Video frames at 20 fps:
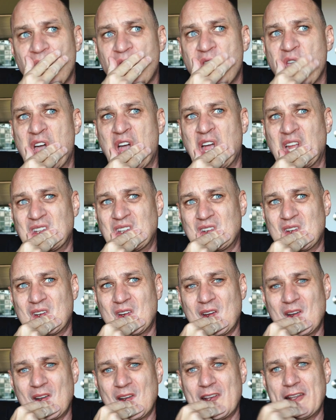
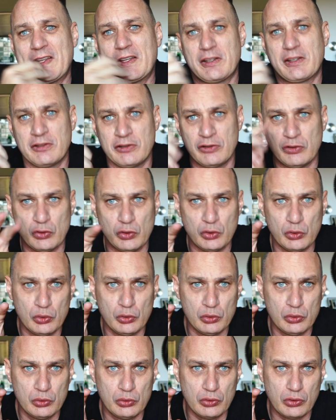that
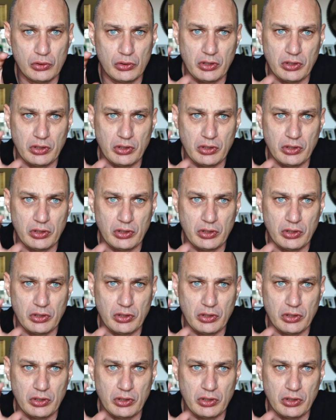you